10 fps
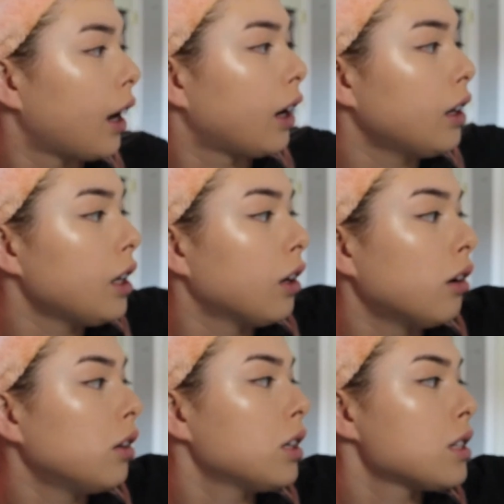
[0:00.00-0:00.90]
And in
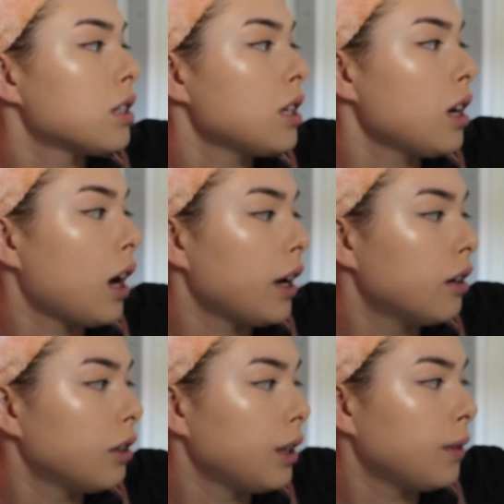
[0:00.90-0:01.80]
all honesty, I
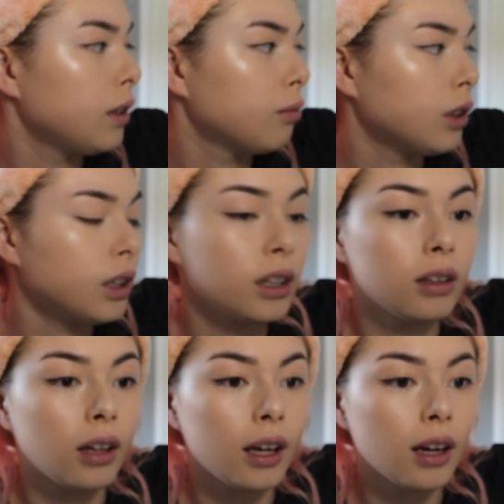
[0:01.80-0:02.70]
don't even really
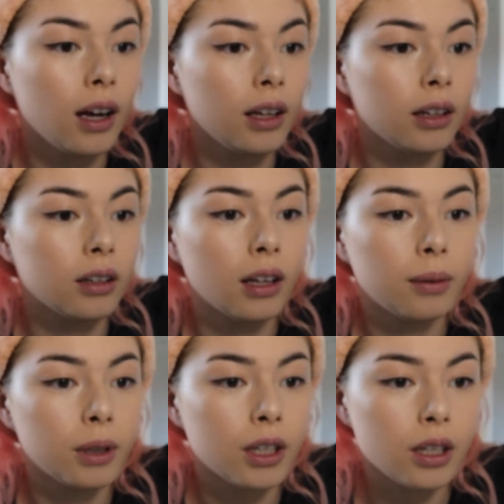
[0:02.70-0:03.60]
like highlighter that
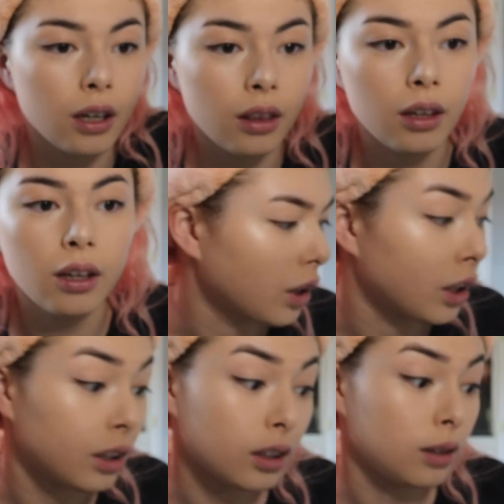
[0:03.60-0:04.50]
much. I think
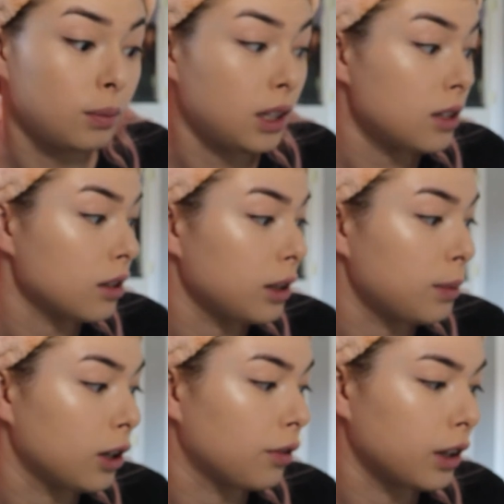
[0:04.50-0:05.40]
it can easily
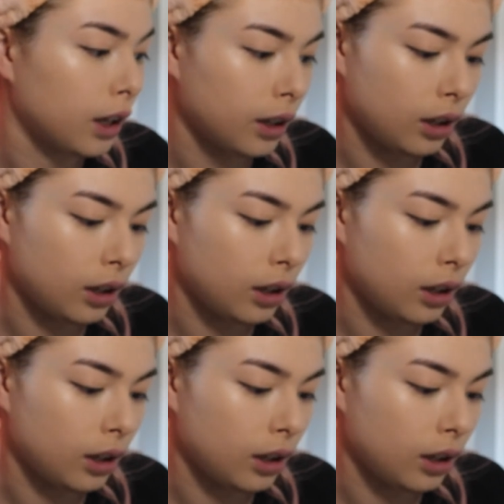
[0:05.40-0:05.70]
be overdone.